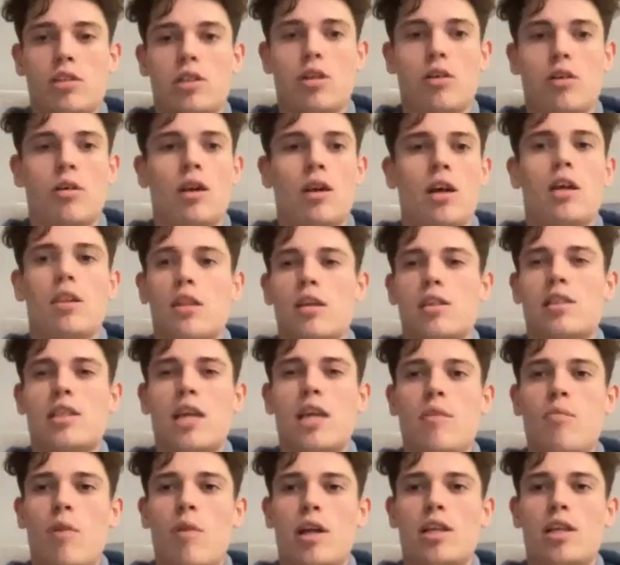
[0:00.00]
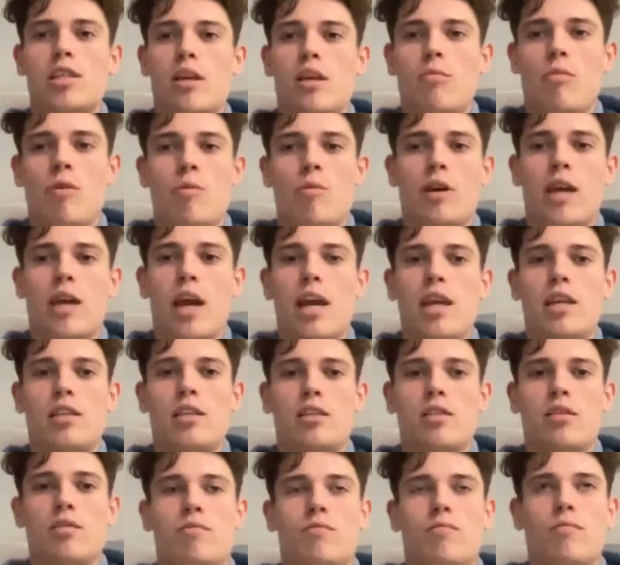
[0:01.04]
to you the same way someone would
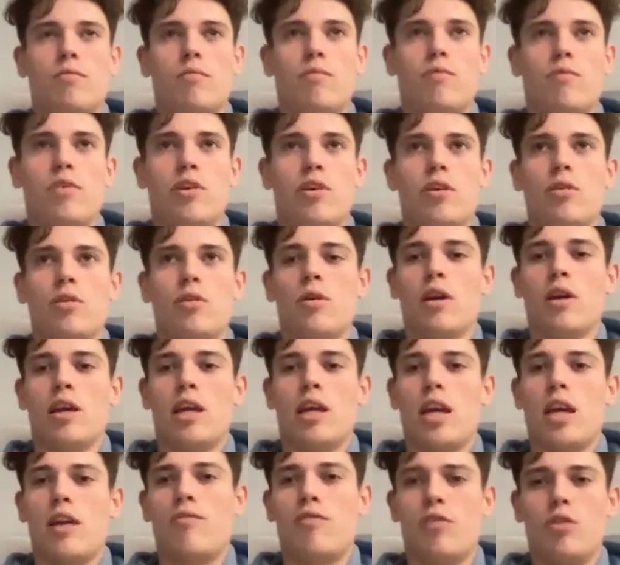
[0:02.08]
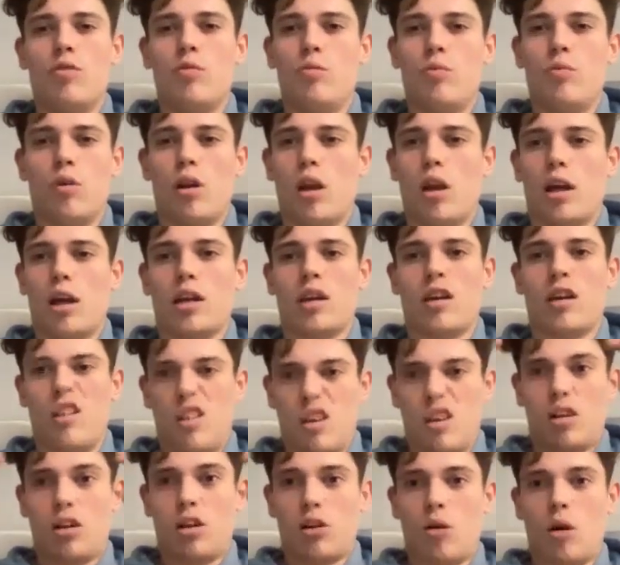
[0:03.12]
cater for you if you were like
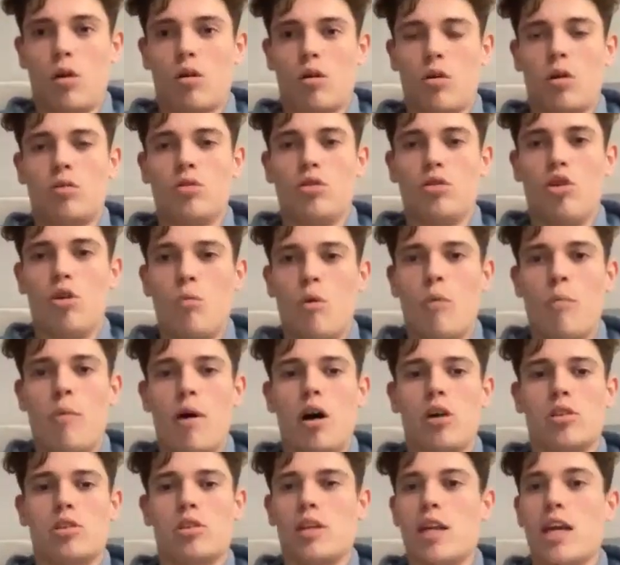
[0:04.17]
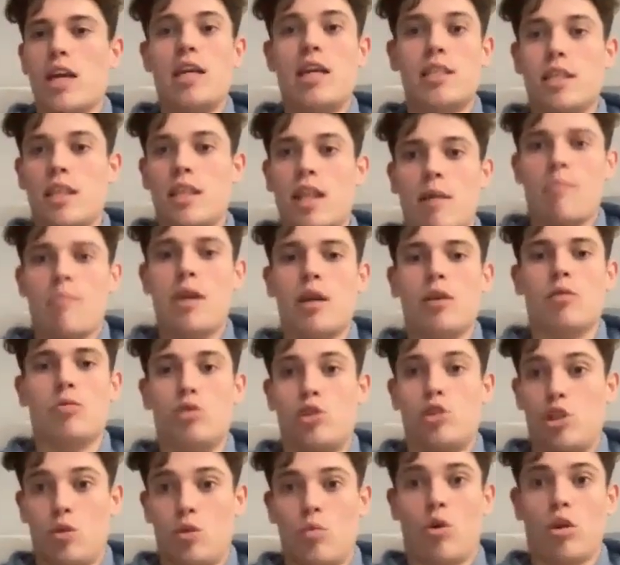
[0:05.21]
a quote unquote normal person eating their meal.
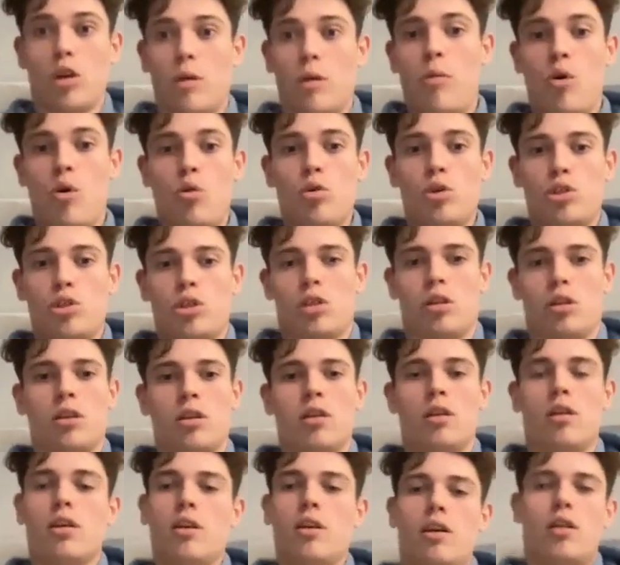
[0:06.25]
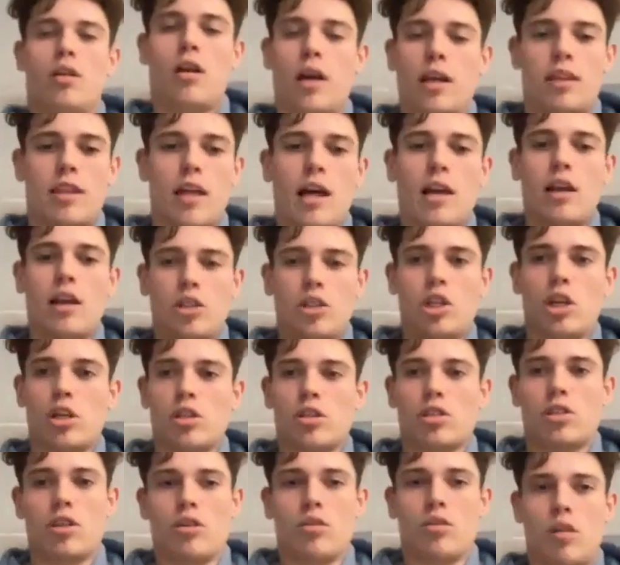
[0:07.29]
Do you want a portion? Like they'll
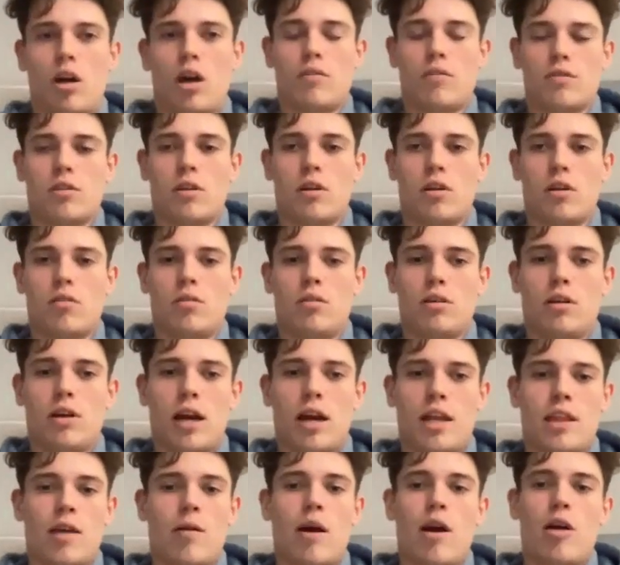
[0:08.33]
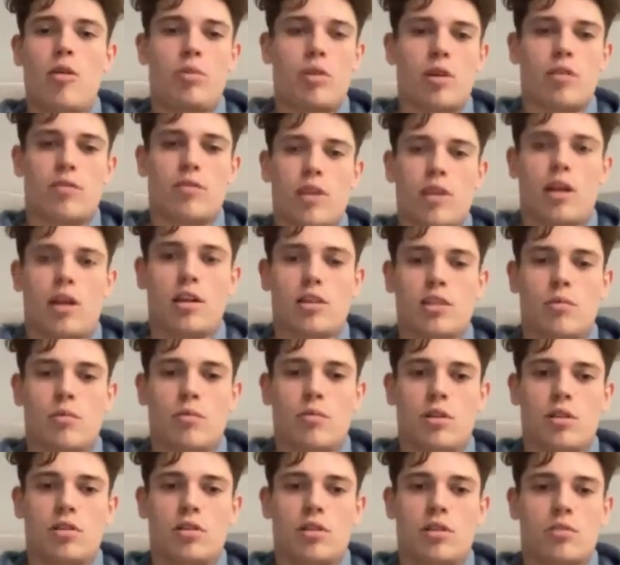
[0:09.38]
adjust to your lifestyle and they'll help you if they're like
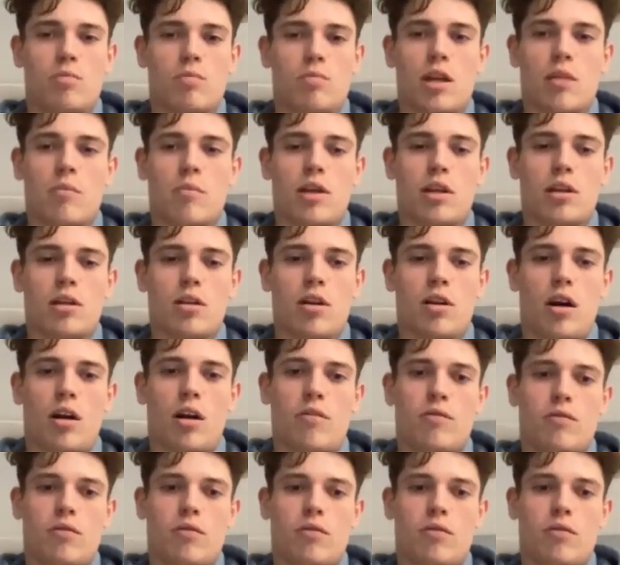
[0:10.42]
someone that's meant to be in your life.